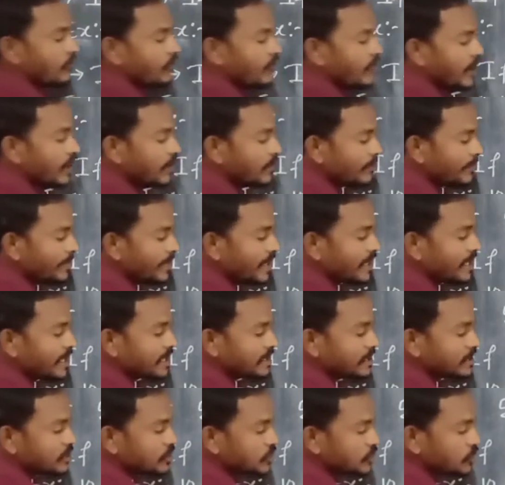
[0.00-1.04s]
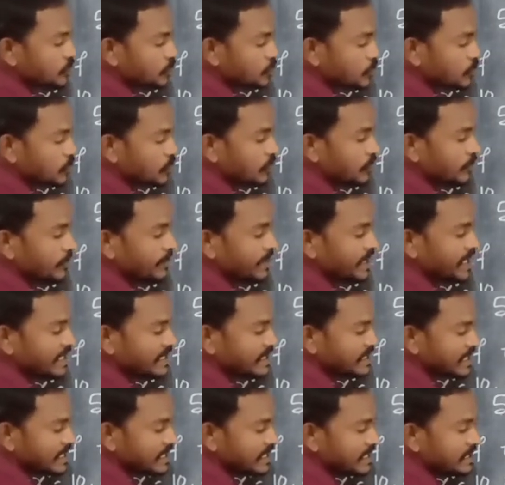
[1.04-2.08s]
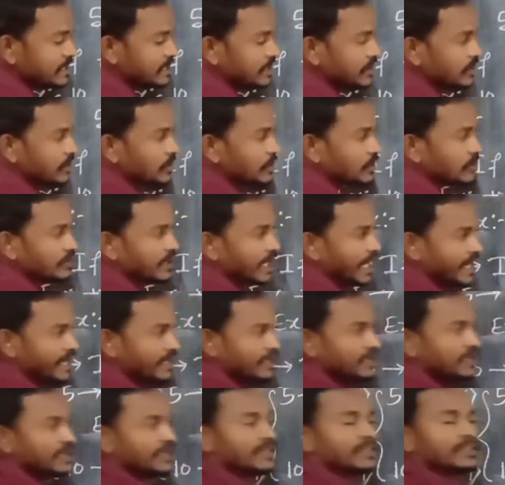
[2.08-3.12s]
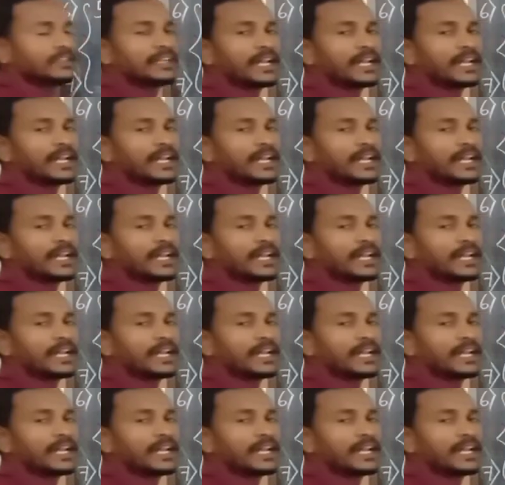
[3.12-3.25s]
1 plus 2 plus 6 is equal to 9.